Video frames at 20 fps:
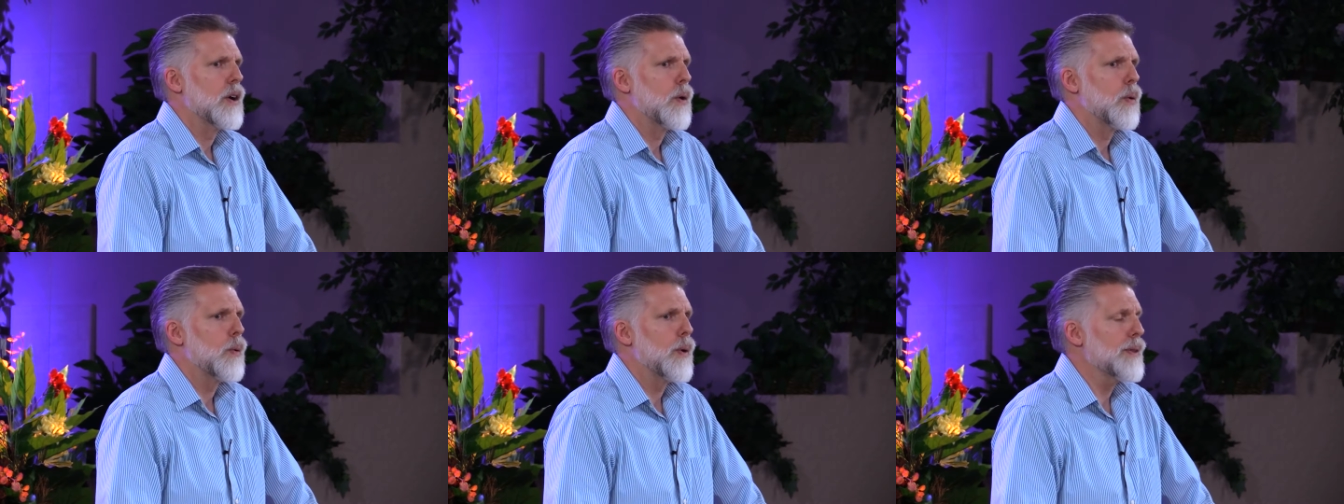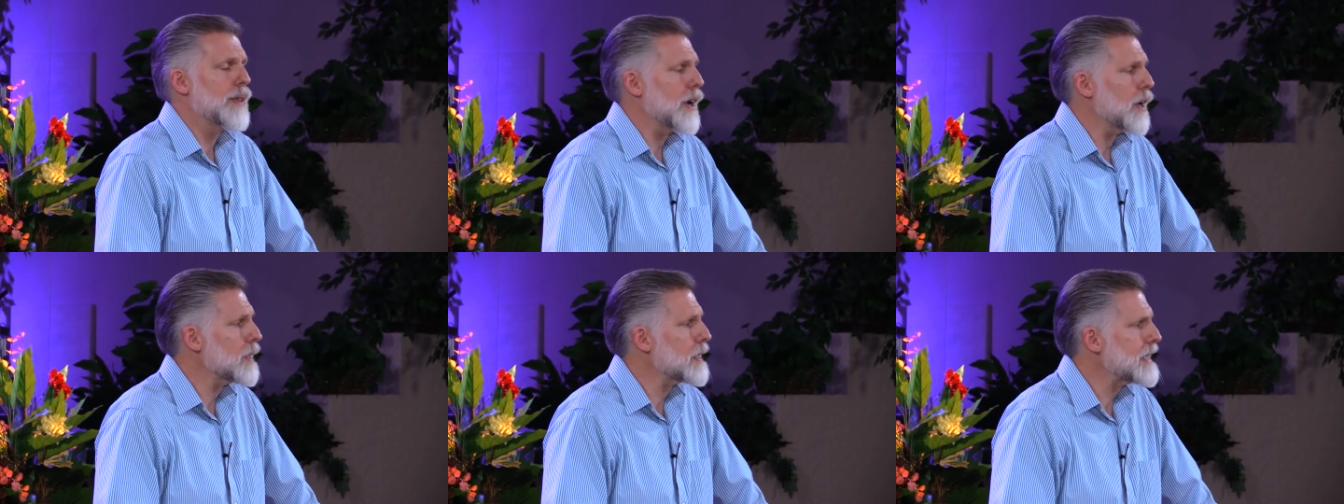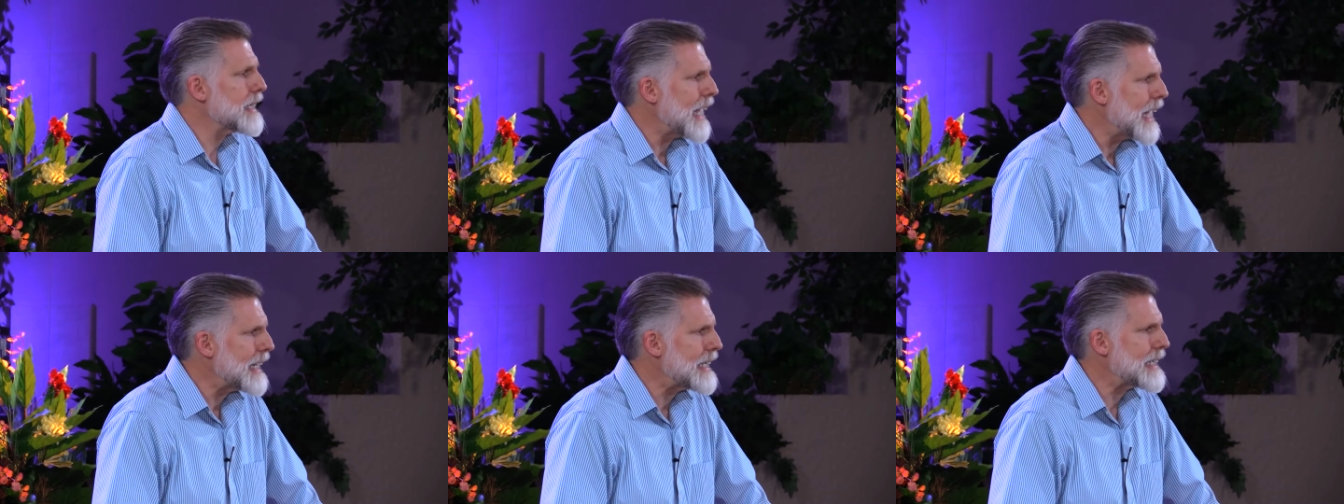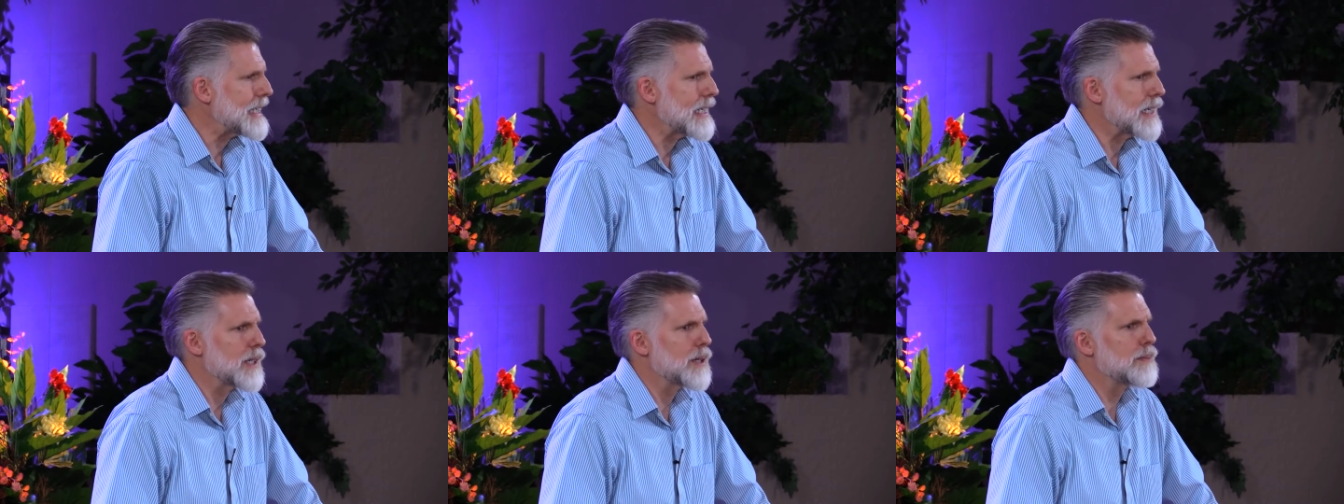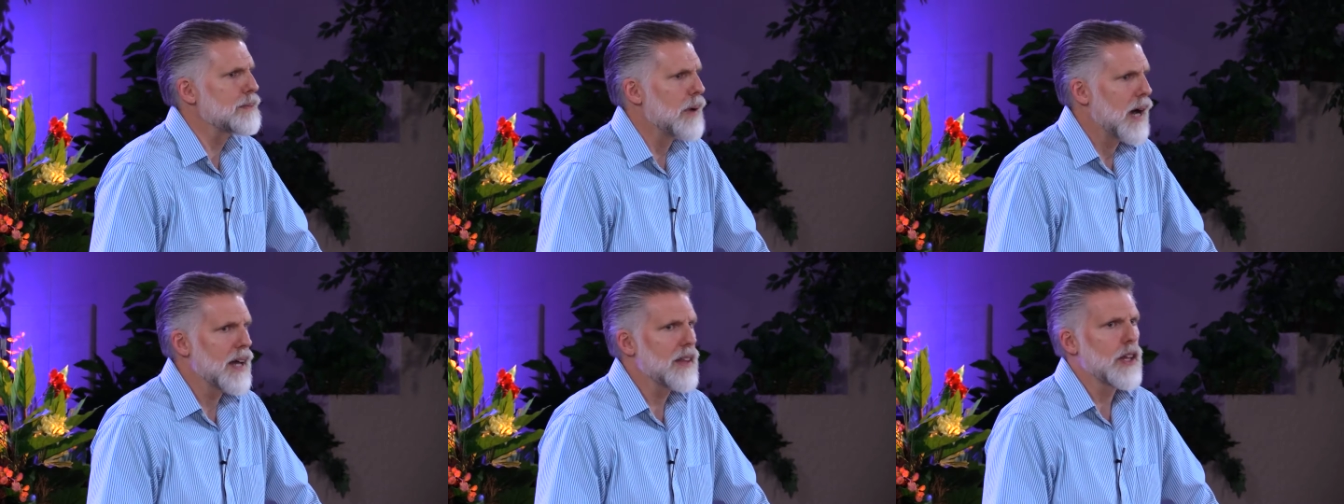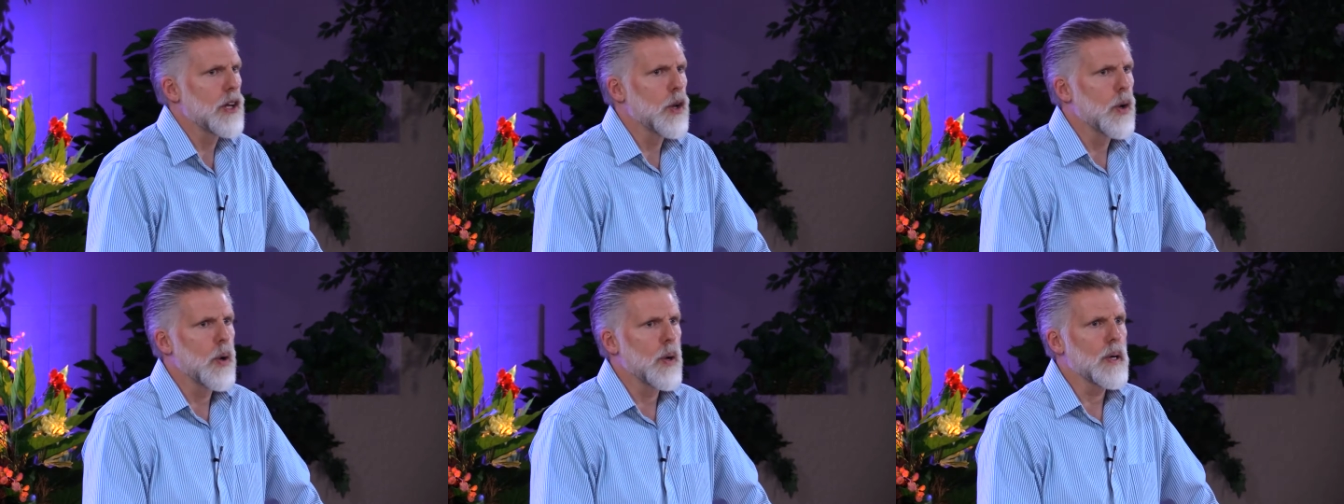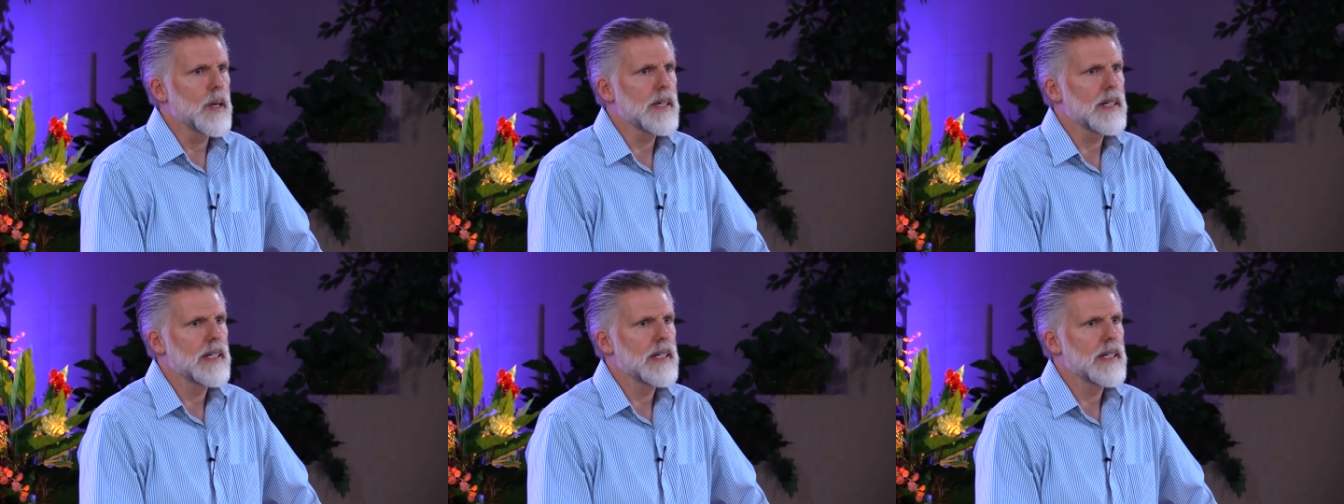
where they are chastened by the Lord.